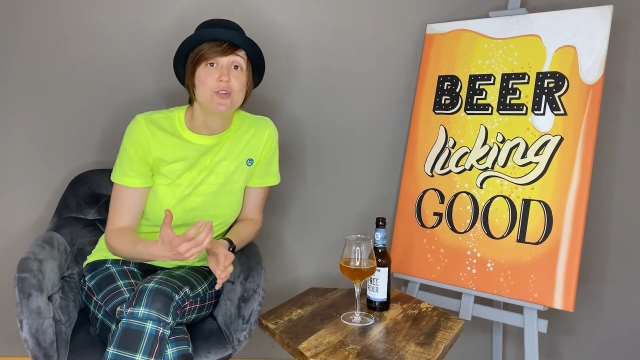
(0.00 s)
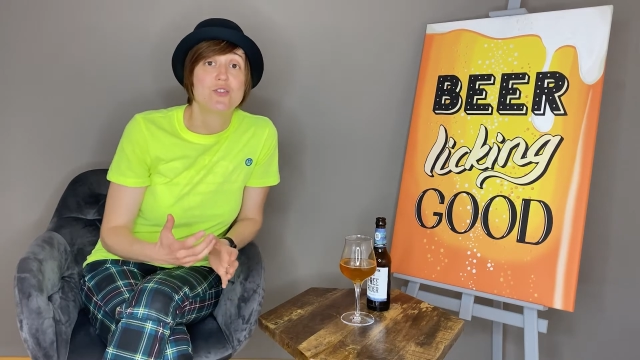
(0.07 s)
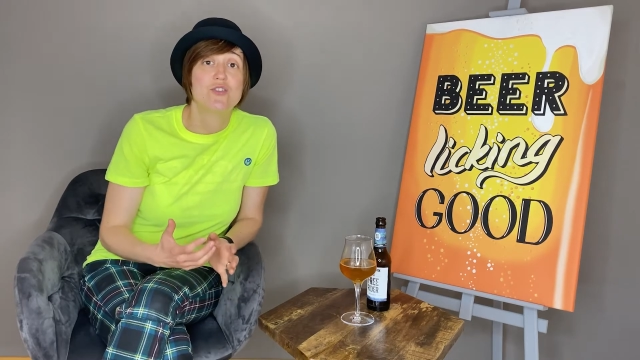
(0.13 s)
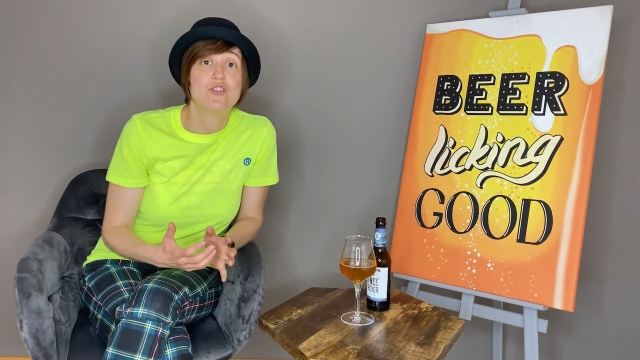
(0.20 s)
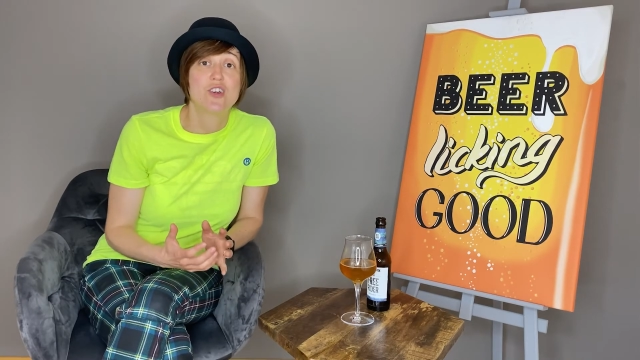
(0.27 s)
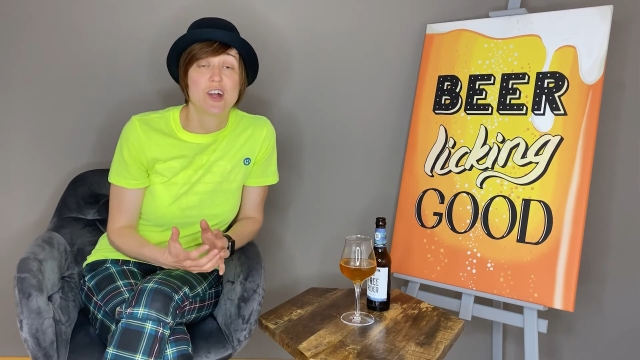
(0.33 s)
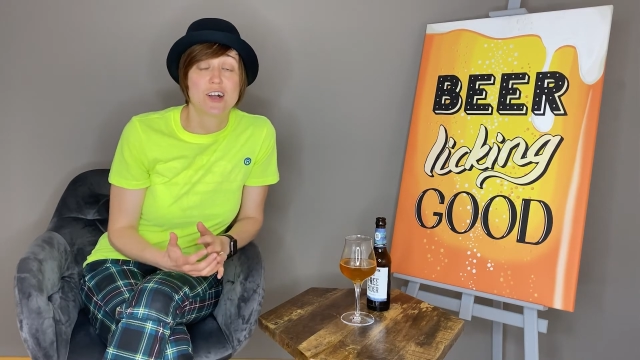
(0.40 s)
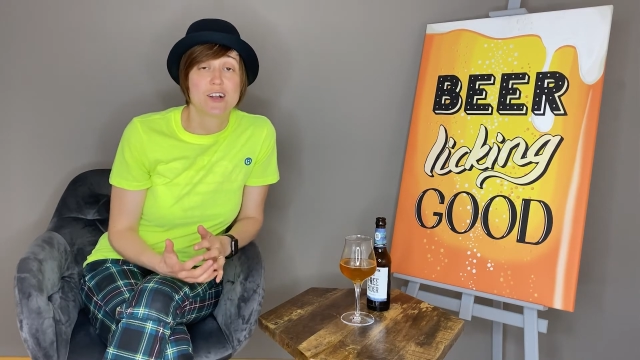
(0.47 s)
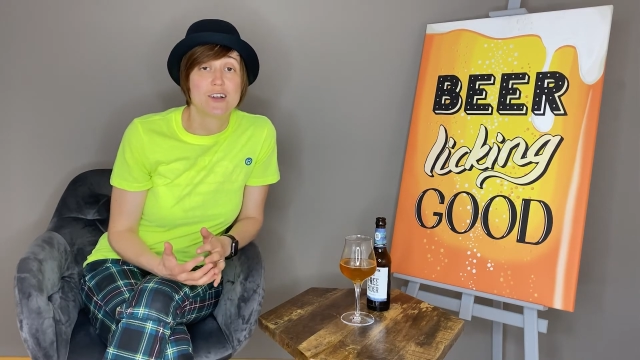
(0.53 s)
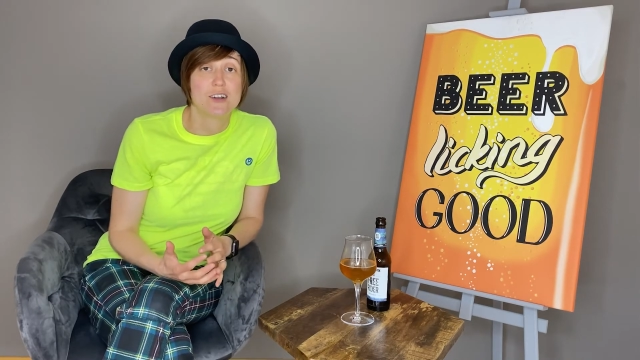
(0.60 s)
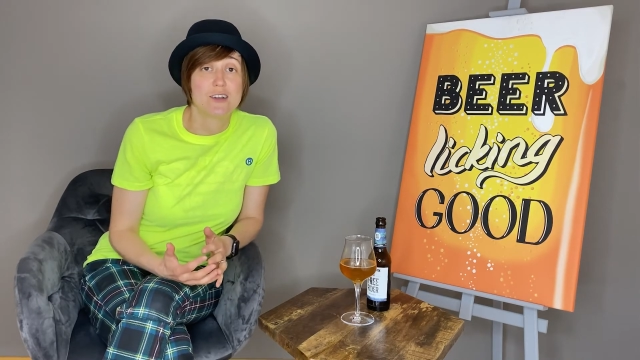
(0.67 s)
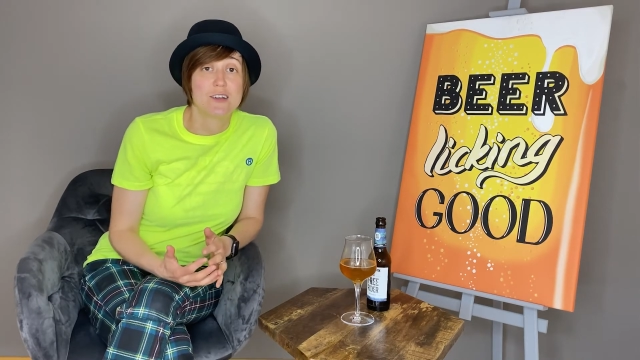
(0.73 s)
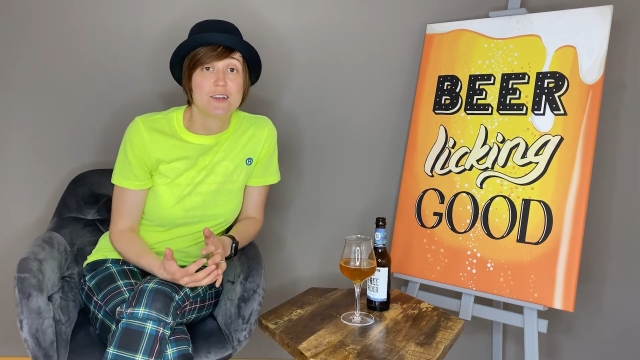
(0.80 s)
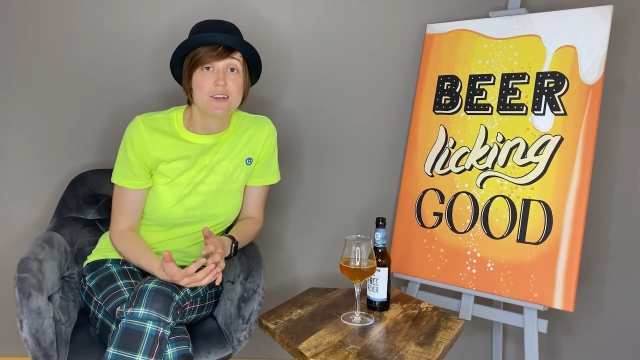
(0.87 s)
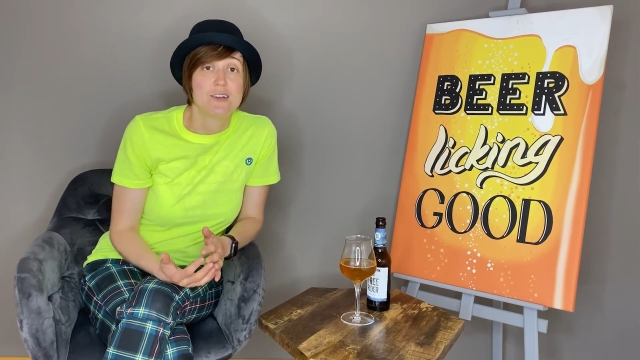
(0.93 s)

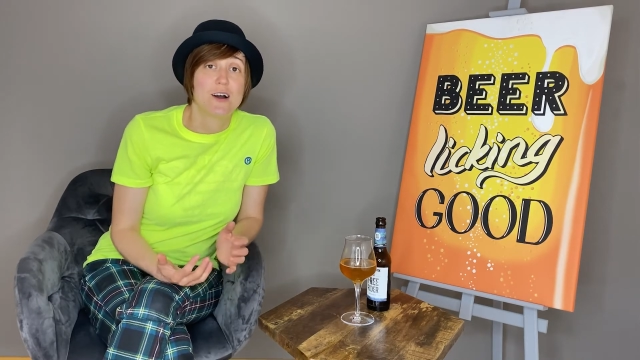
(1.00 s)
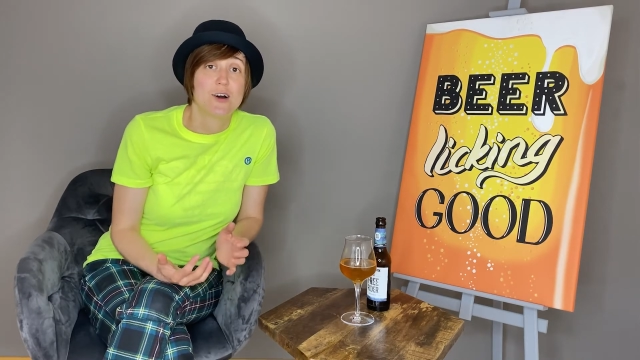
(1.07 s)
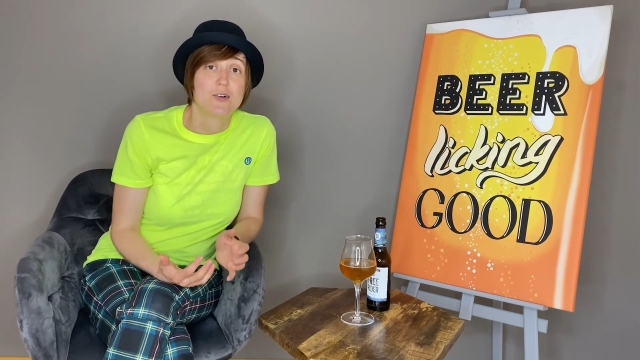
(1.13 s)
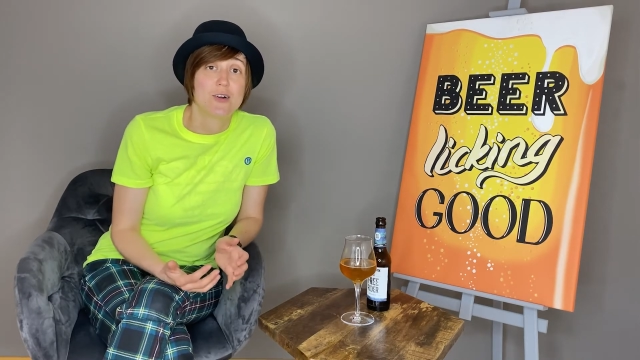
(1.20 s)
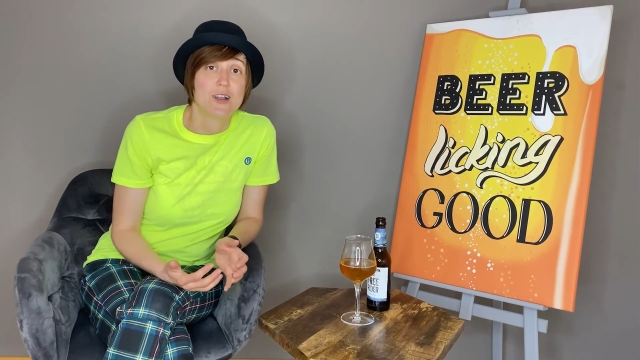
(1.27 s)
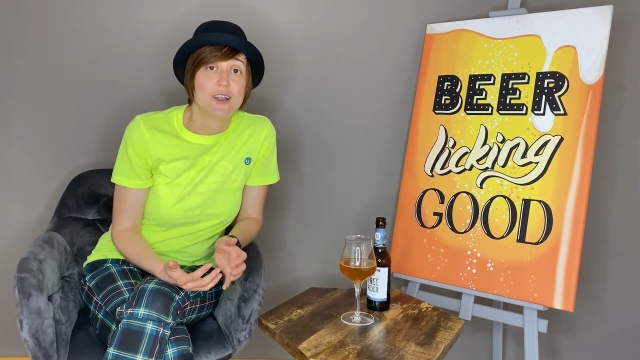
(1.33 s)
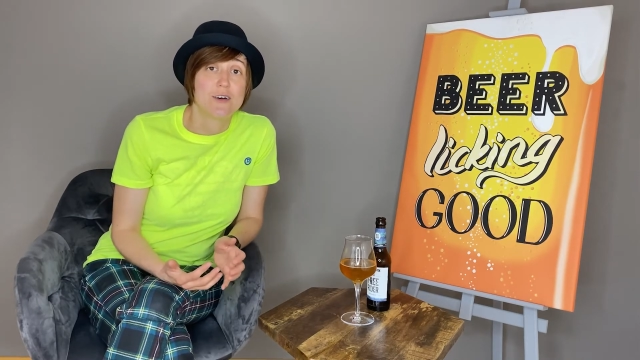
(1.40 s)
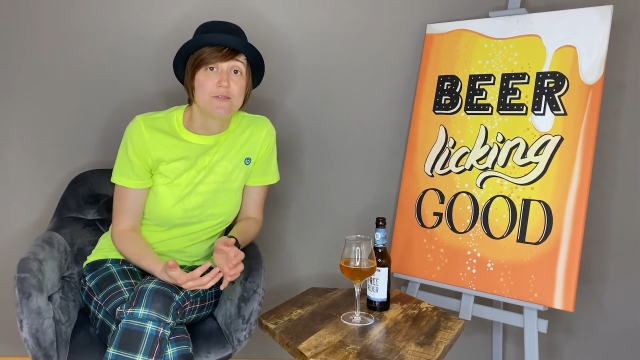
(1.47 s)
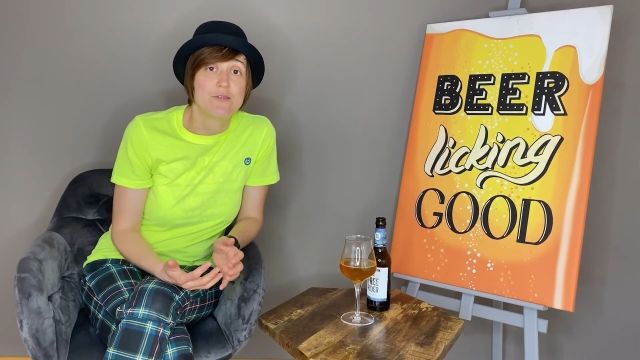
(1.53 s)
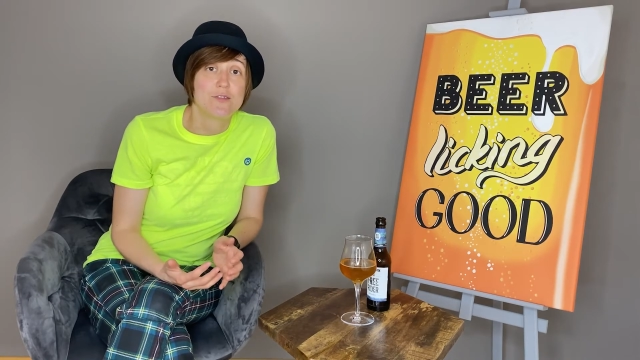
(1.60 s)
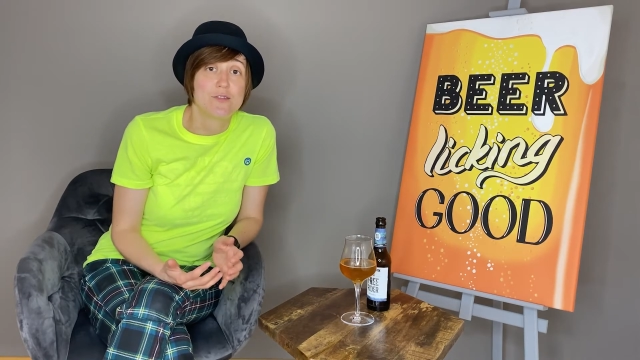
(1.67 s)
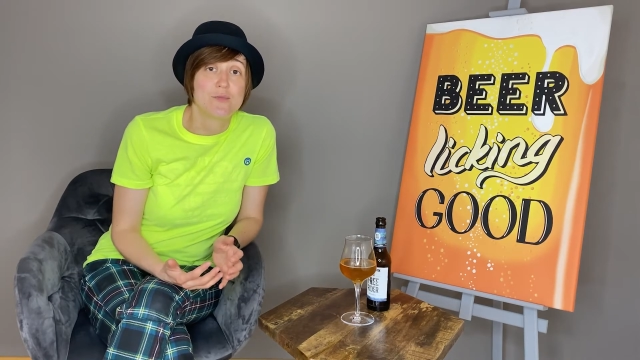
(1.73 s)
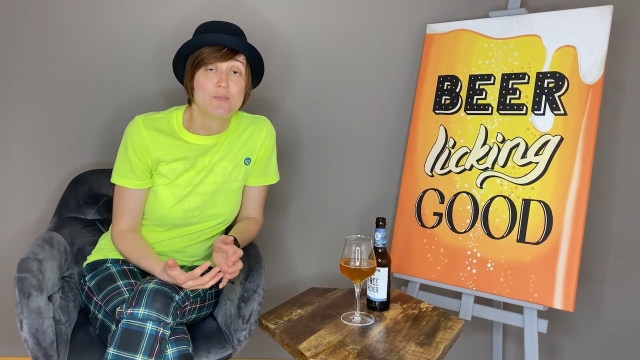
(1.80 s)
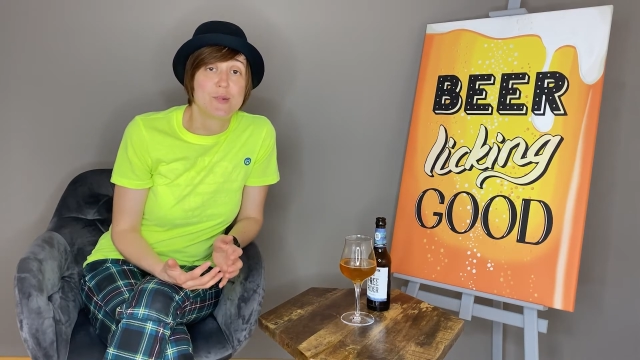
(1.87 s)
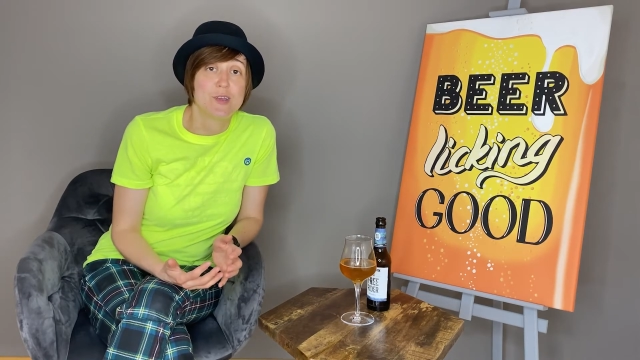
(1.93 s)
juggle our love
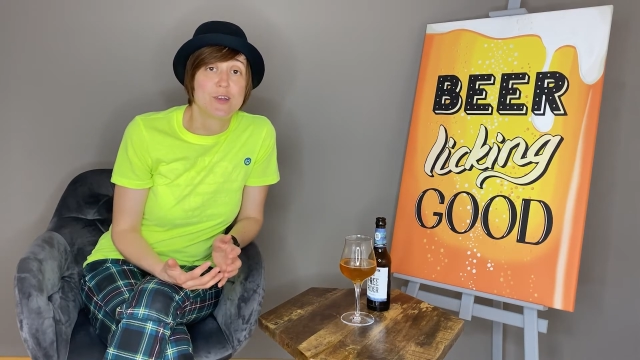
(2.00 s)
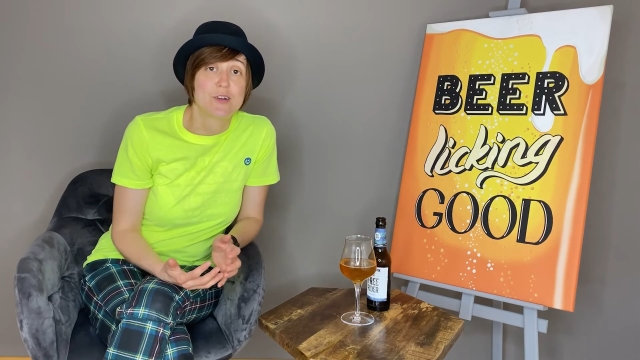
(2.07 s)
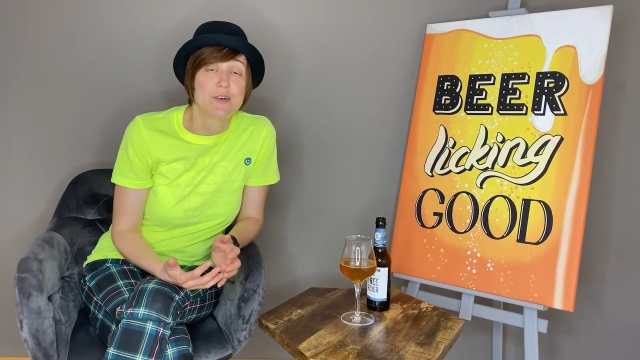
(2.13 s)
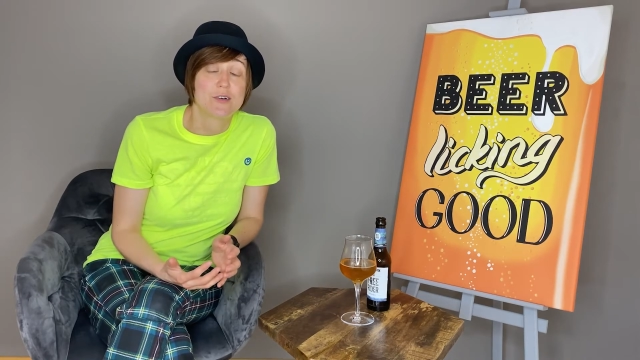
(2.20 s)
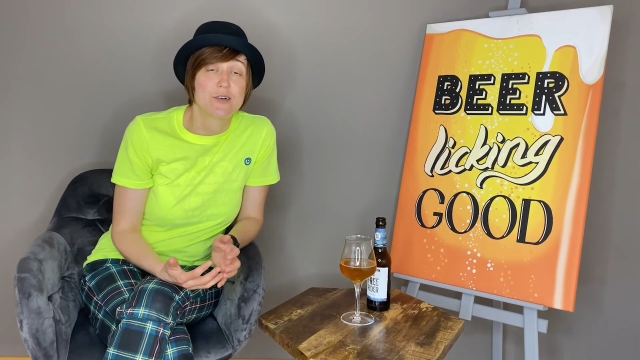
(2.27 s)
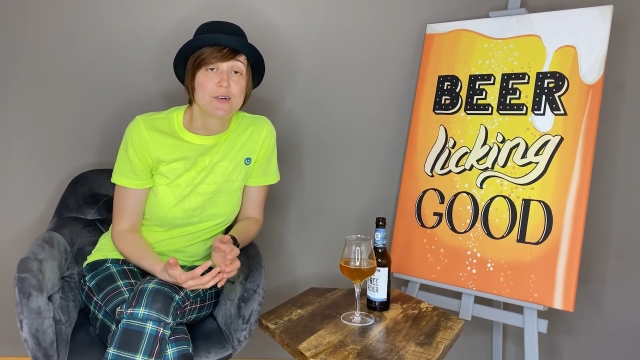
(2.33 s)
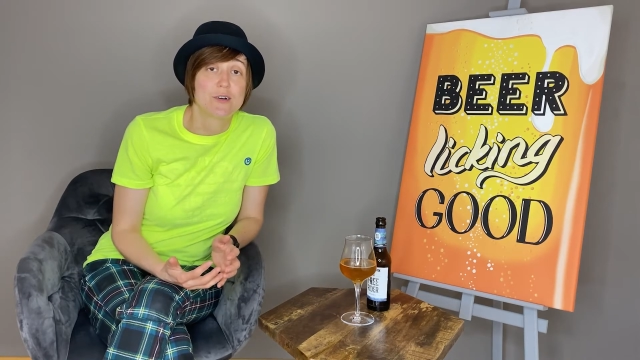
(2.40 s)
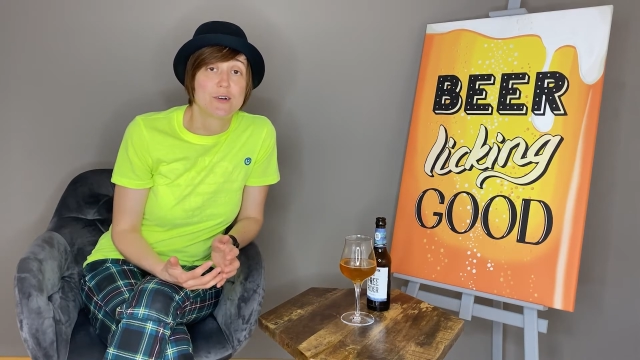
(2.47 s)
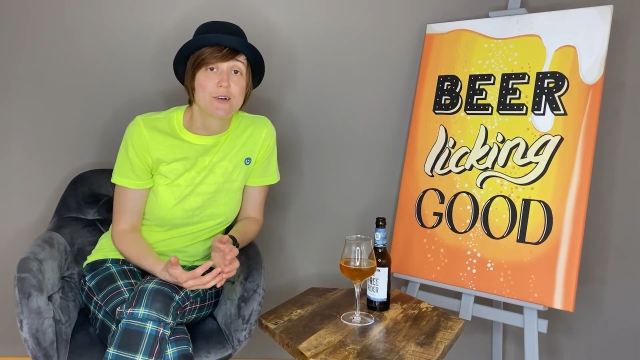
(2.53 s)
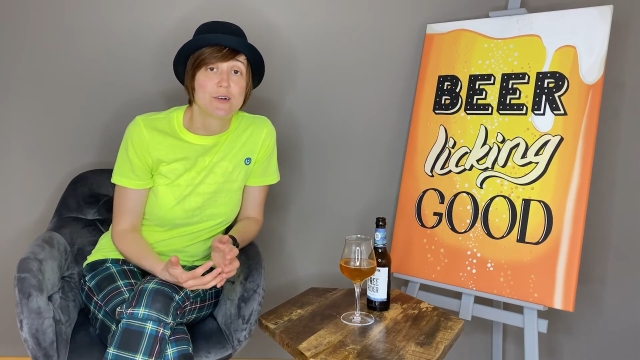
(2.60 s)
for beer,